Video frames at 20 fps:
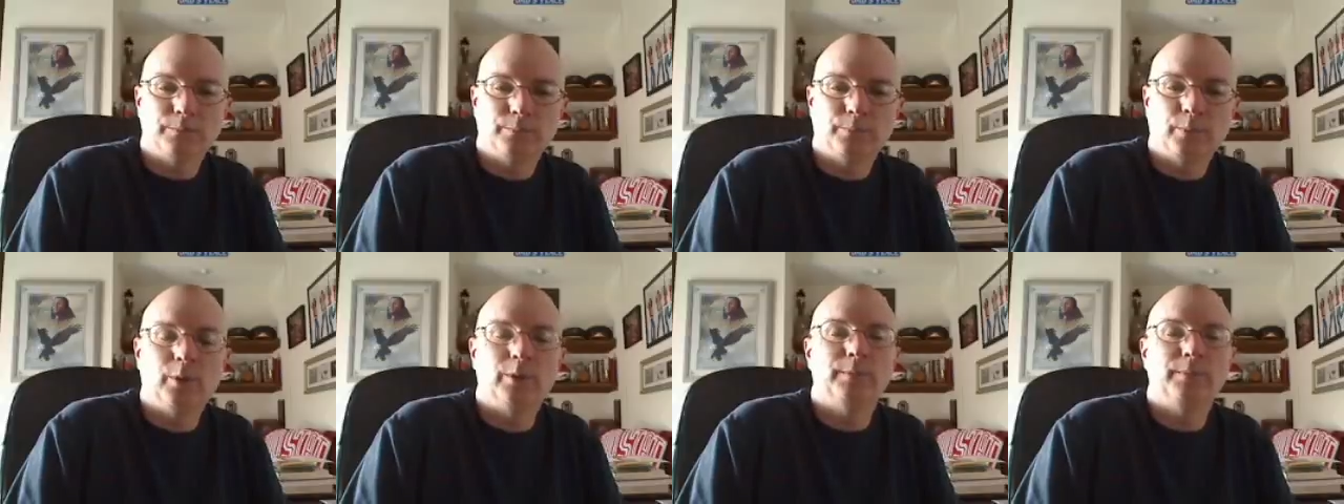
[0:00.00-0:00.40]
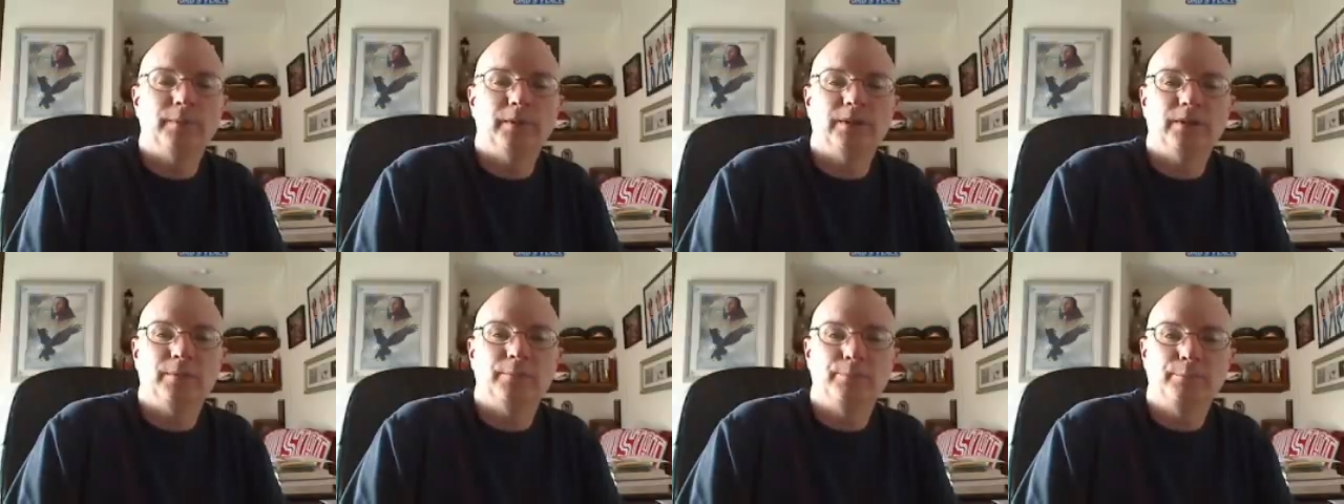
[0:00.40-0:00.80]
put
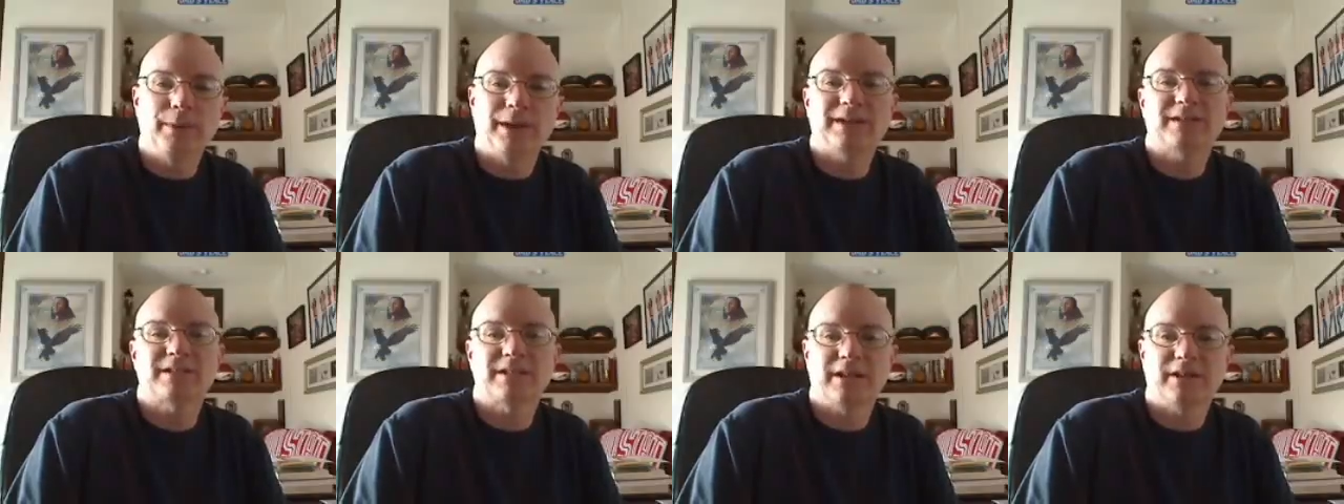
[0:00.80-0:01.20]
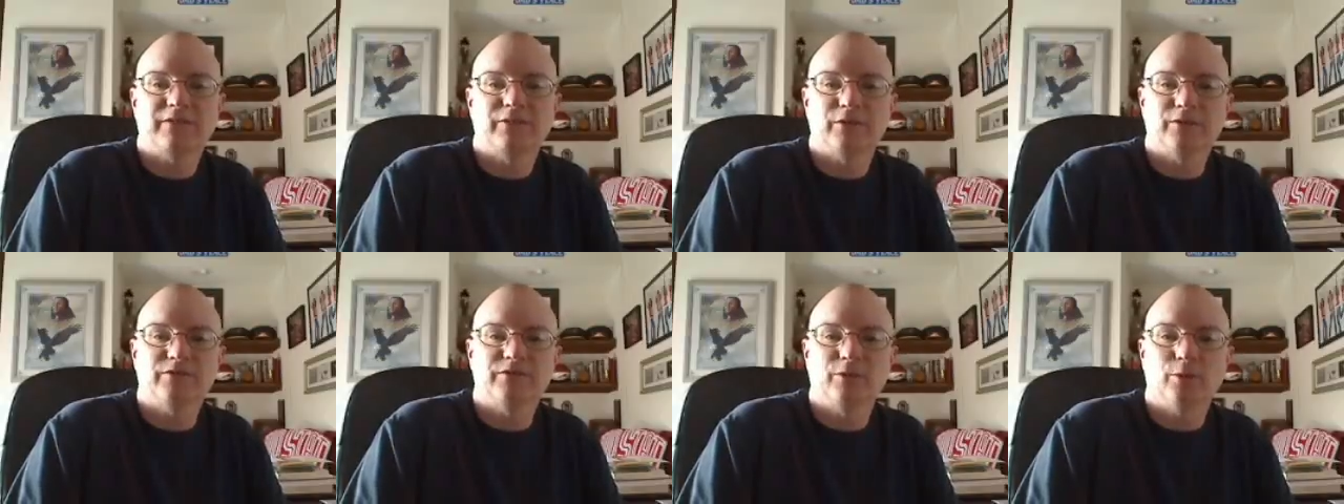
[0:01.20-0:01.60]
the best
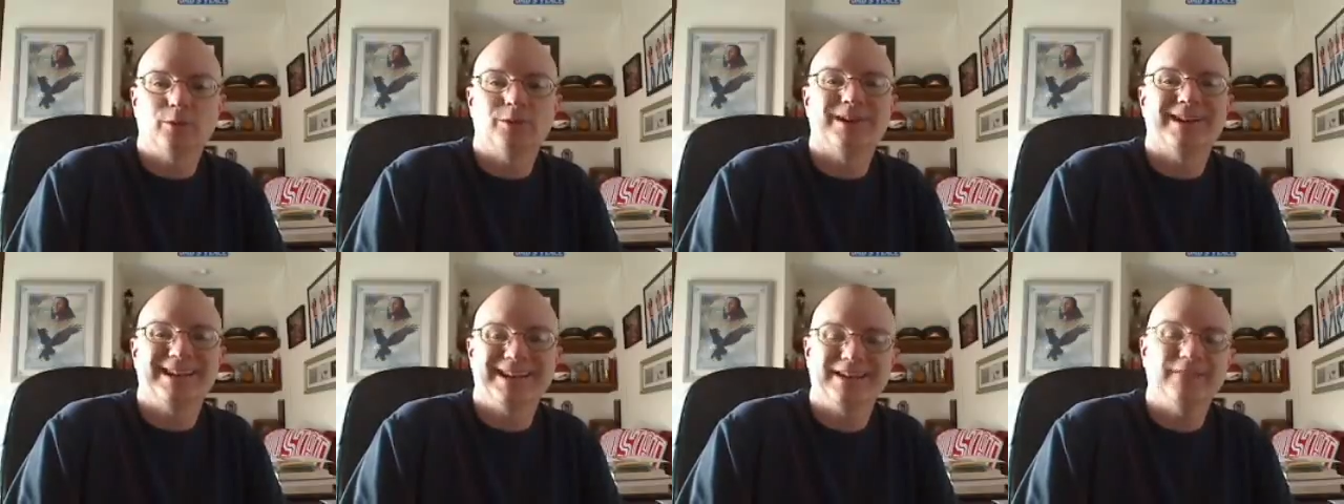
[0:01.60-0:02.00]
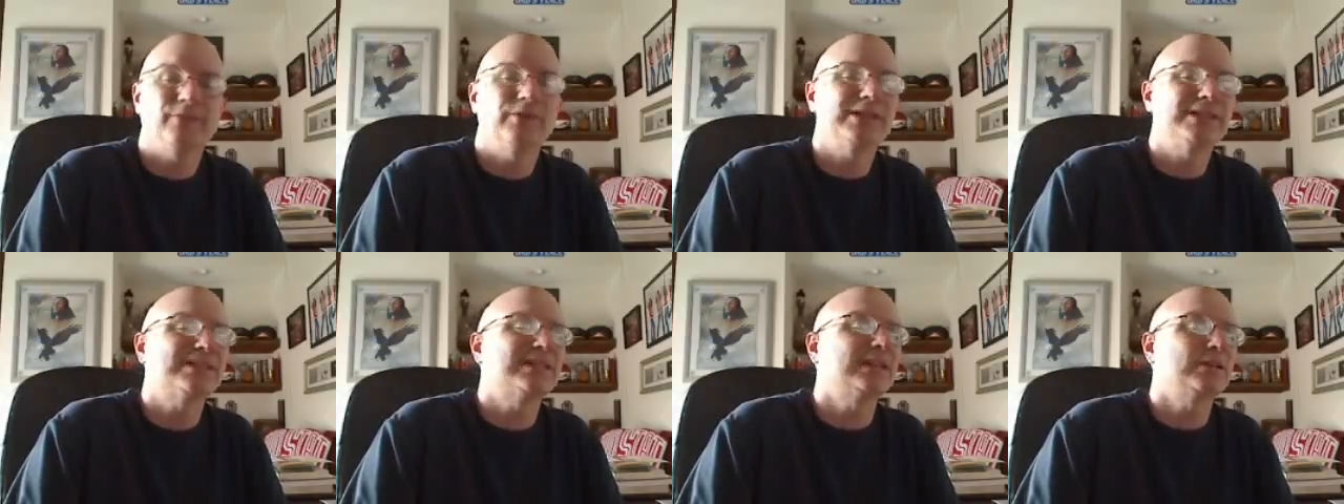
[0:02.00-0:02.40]
effort forward
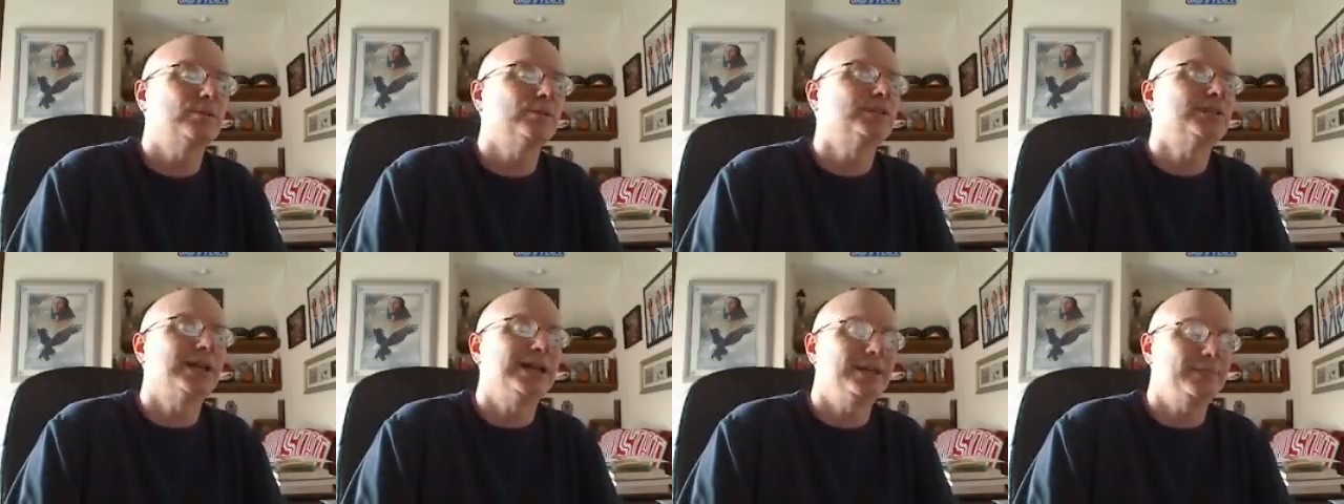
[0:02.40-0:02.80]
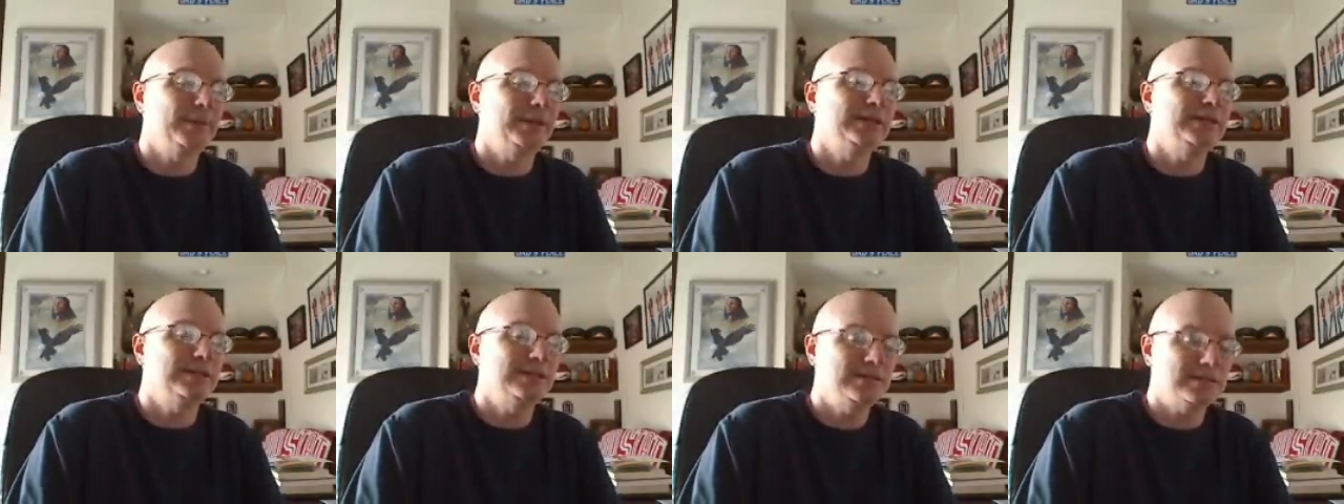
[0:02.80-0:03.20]
every single time
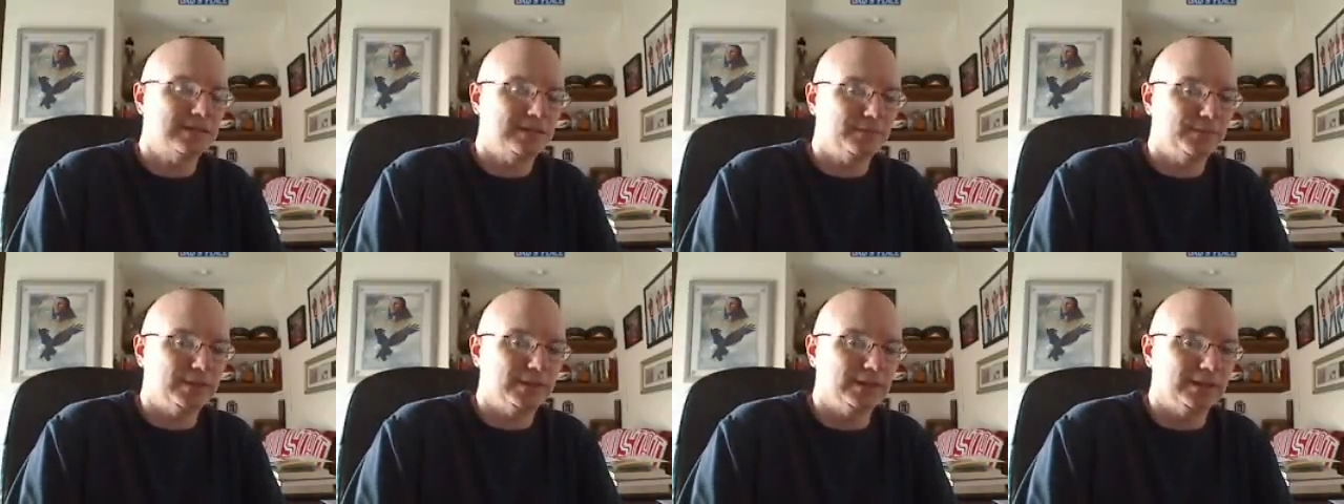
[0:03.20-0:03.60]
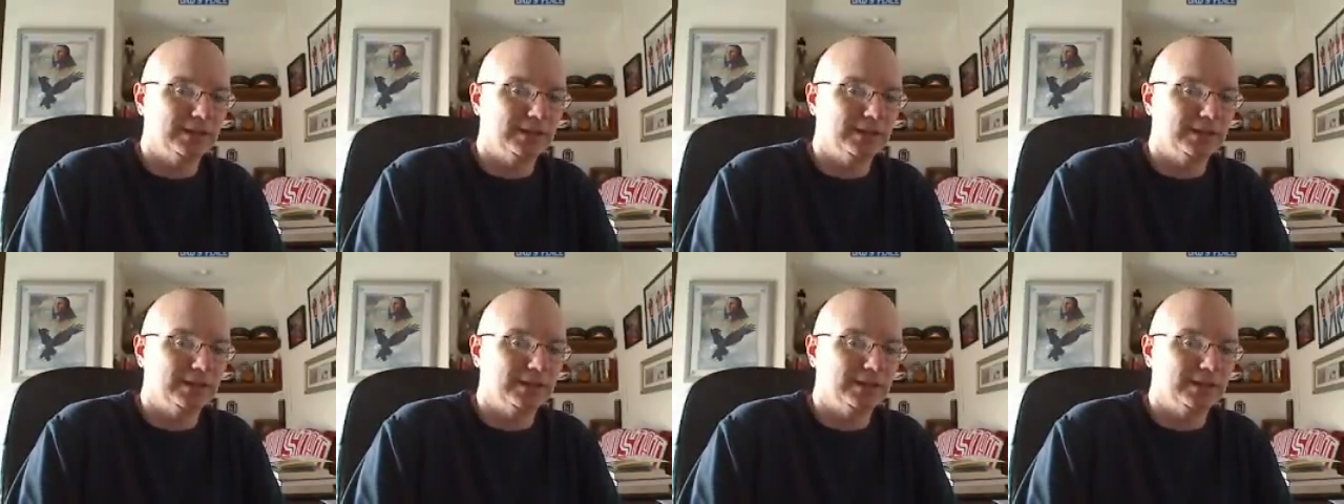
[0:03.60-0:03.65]
I did something.